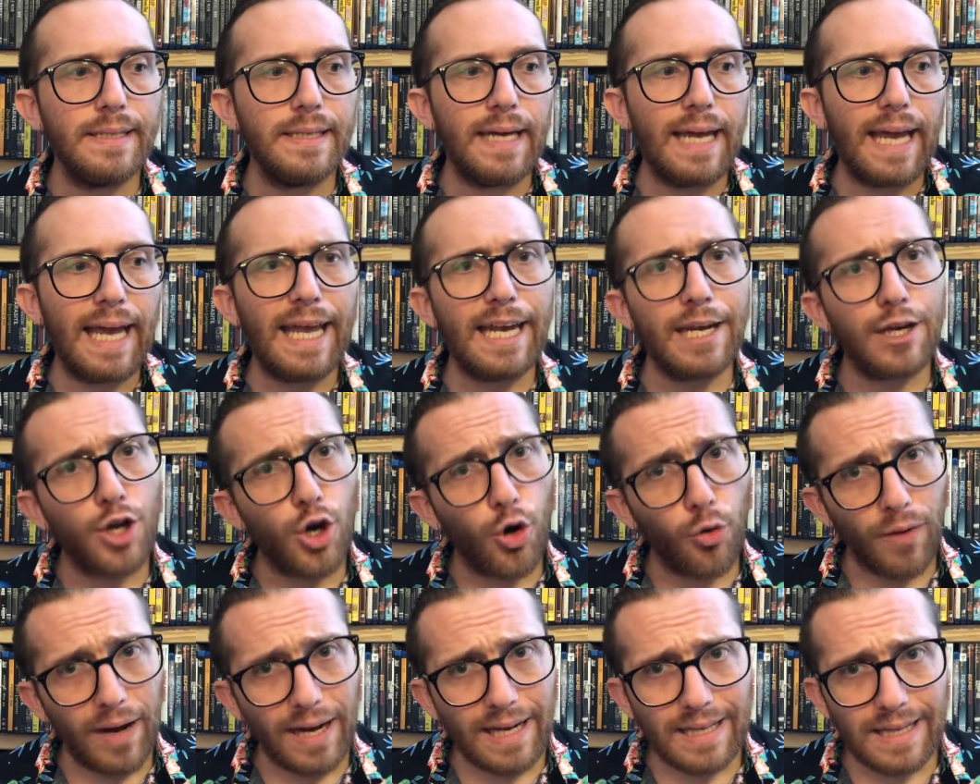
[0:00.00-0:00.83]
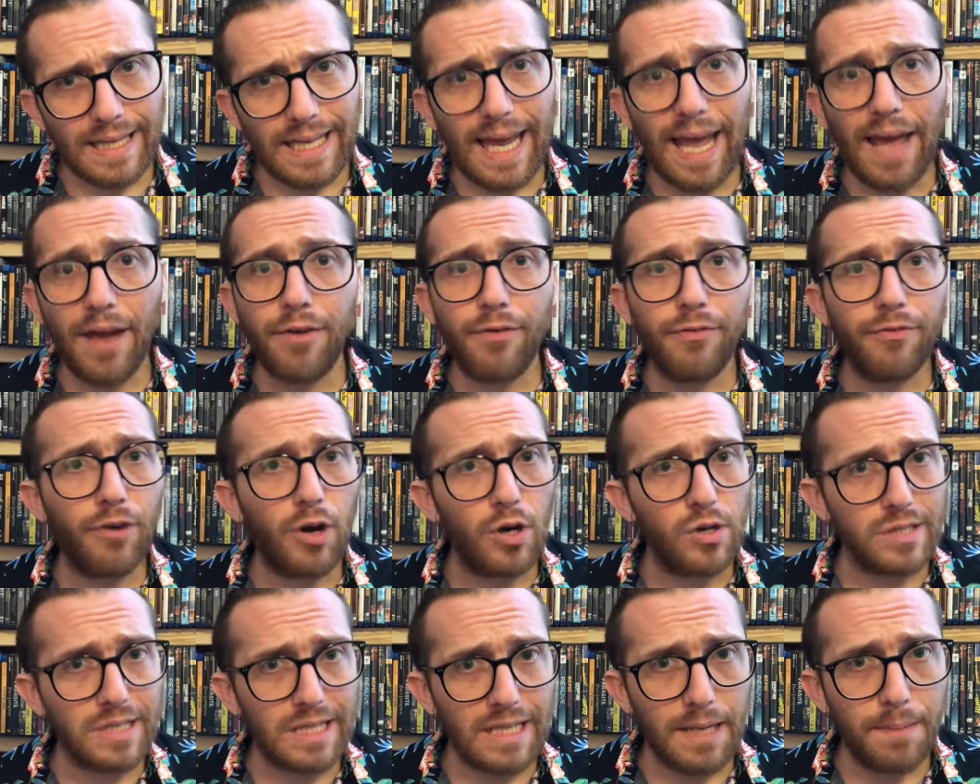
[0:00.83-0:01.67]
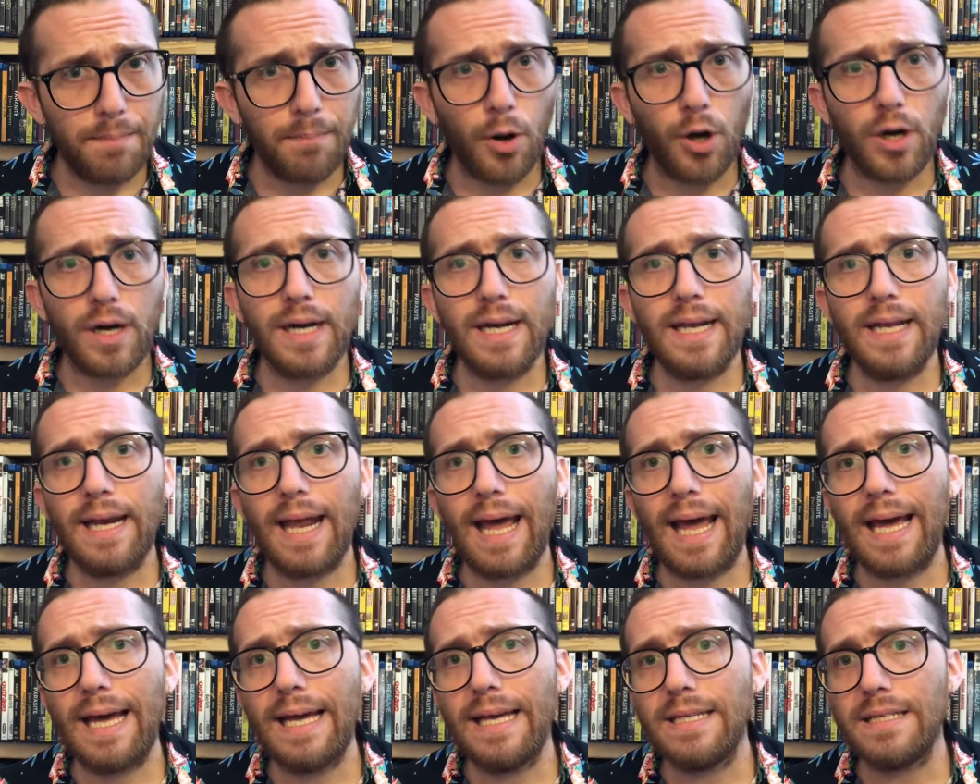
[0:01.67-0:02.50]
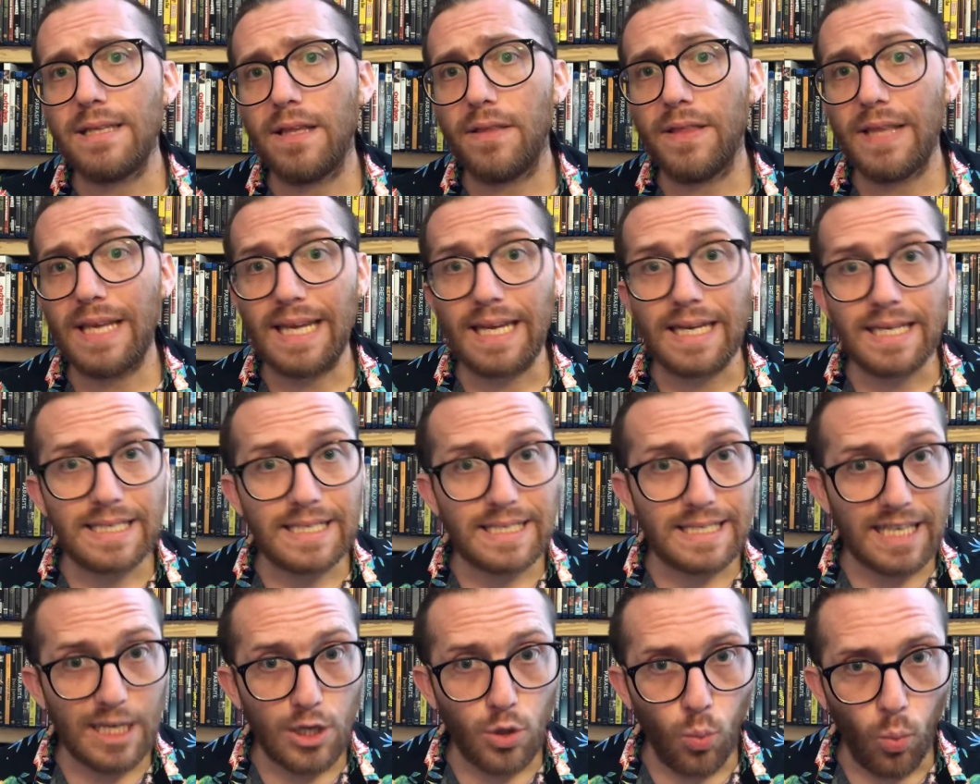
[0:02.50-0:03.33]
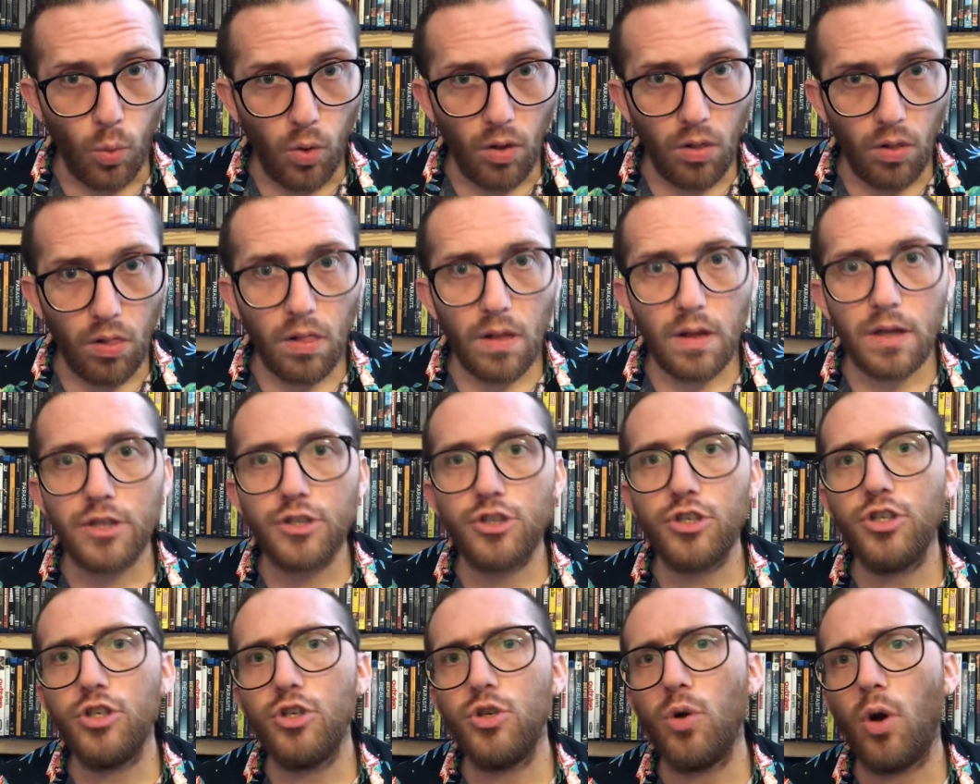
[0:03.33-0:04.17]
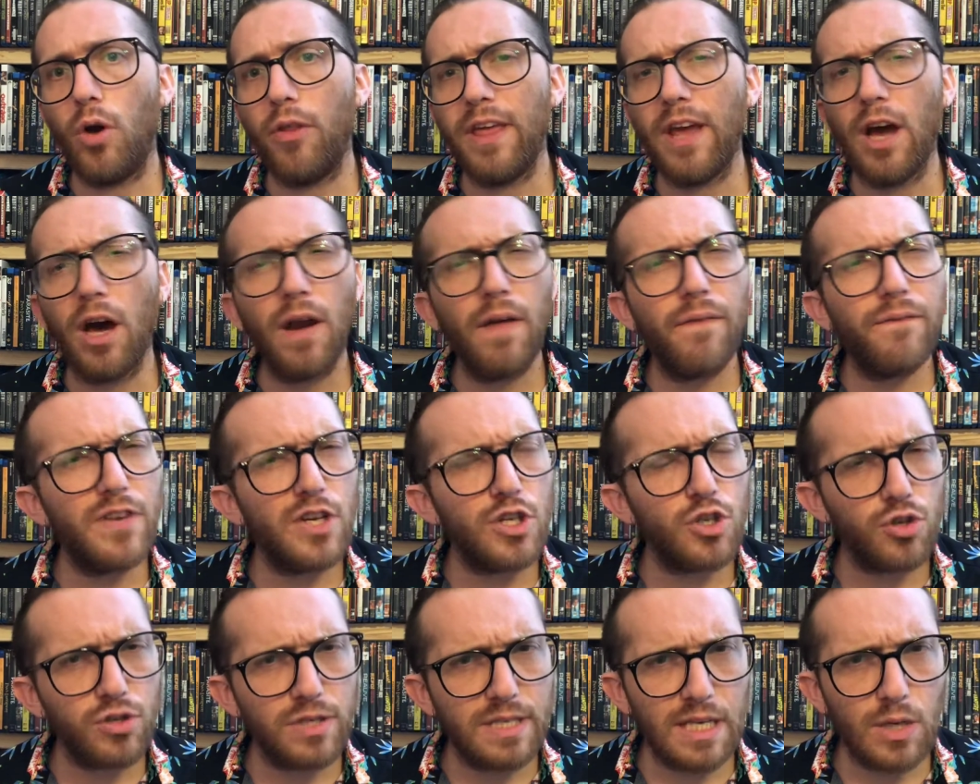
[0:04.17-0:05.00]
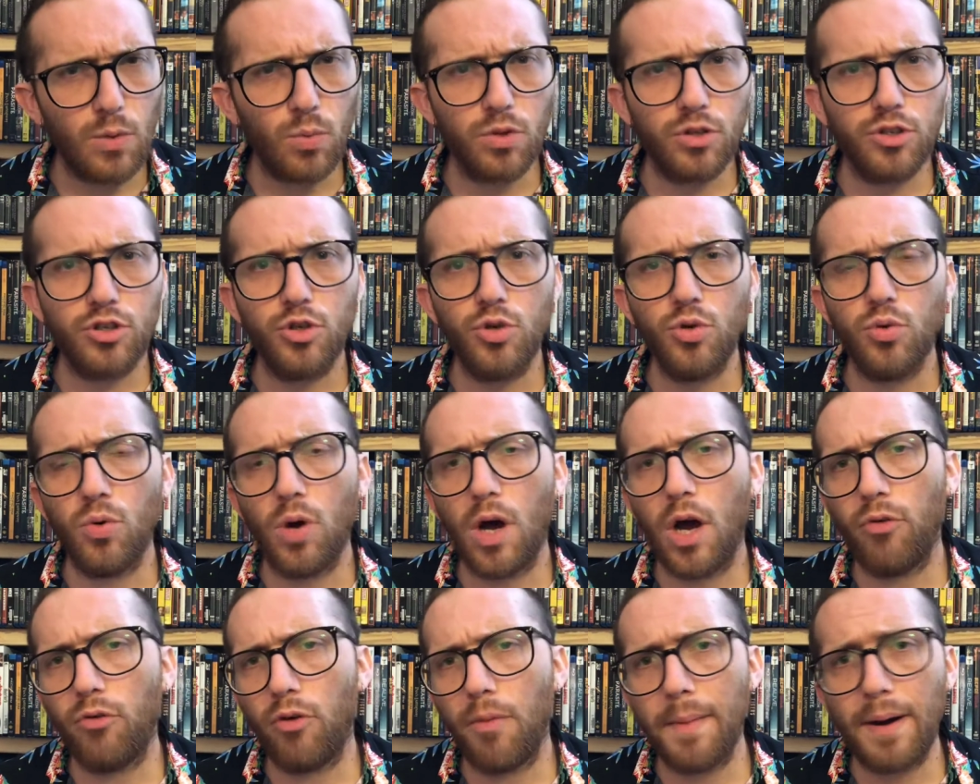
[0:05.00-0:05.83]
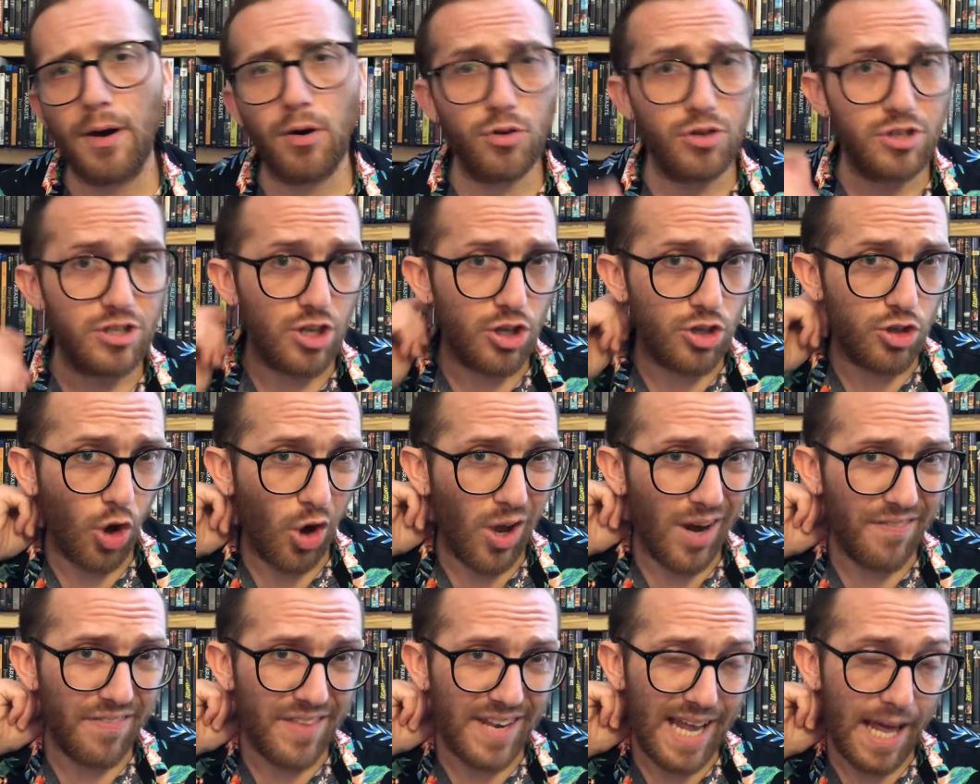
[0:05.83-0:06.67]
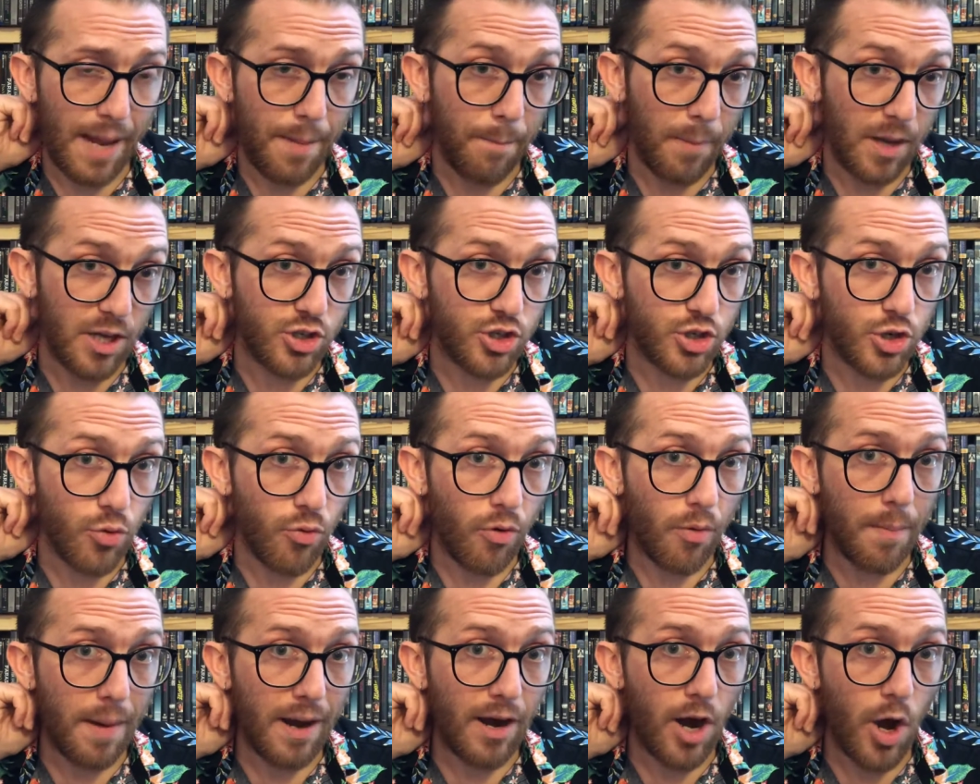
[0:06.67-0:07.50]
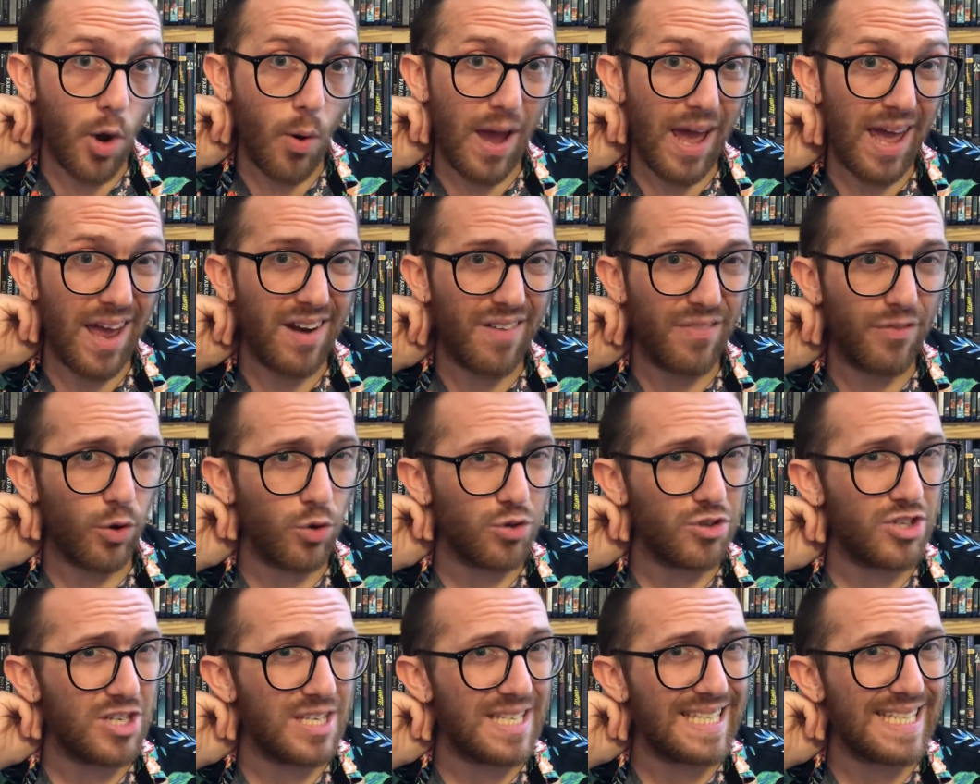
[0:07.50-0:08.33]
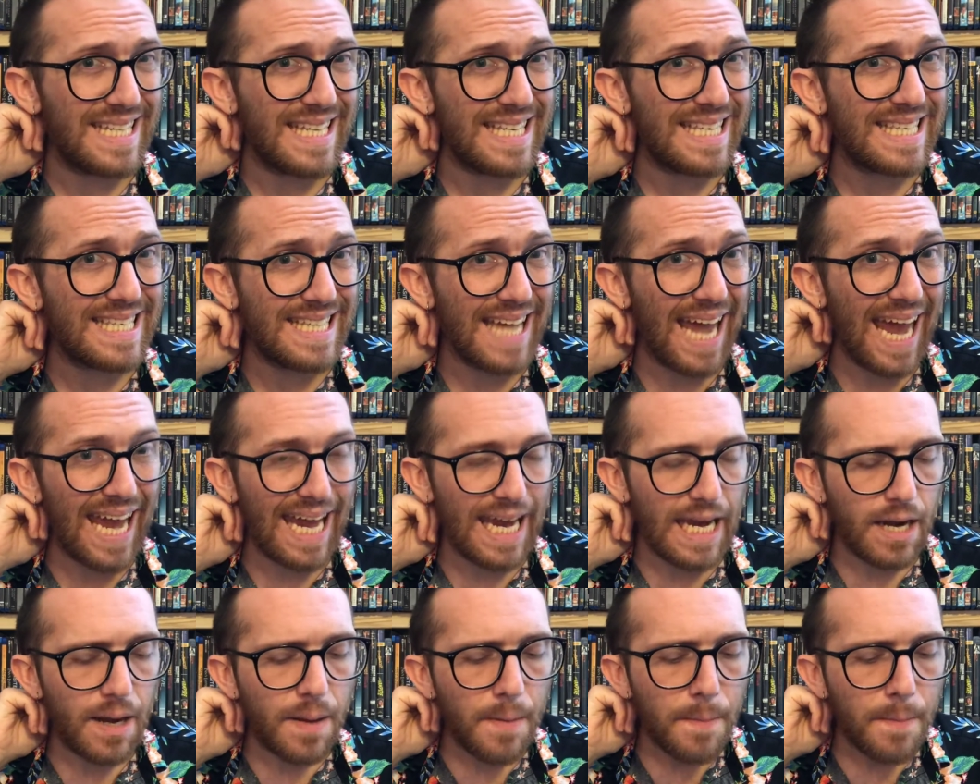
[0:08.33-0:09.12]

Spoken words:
incorrectly and falsely marketed as the sequel to, or the unofficial sequel to Romero's Dawn of the Dead, much to Romero and Fulci's disdain.